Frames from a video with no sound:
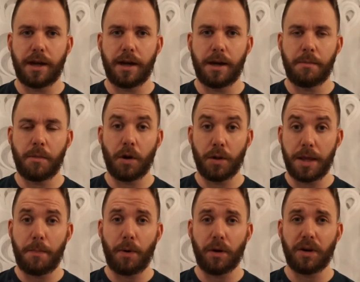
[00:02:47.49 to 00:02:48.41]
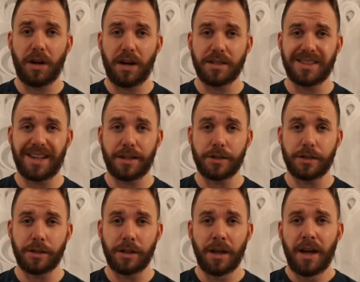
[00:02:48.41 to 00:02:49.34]
on their podcast
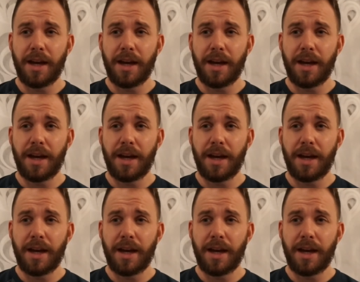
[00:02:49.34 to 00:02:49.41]
section.